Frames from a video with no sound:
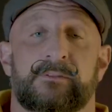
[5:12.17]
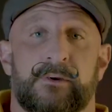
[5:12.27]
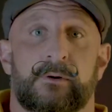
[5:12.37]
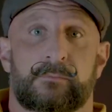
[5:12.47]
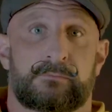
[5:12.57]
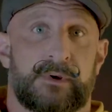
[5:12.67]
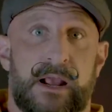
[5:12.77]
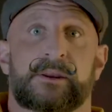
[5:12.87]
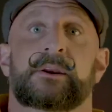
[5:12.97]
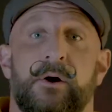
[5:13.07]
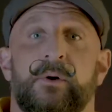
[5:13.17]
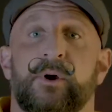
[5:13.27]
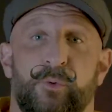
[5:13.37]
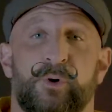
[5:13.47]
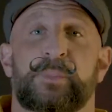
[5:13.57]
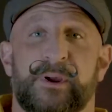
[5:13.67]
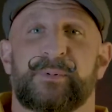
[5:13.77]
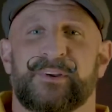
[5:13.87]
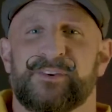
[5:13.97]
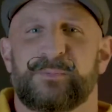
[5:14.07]
So now you know, and it won't be a
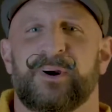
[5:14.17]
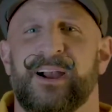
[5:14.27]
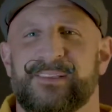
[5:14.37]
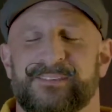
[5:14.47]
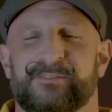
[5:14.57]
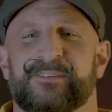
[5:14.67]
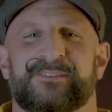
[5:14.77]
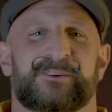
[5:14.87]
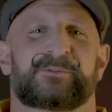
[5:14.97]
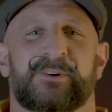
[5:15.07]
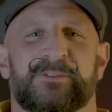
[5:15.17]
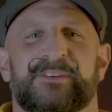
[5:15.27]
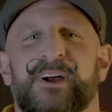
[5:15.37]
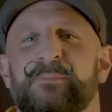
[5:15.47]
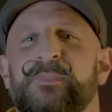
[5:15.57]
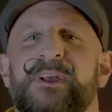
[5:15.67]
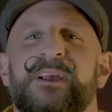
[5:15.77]
big surprise if it's your first time.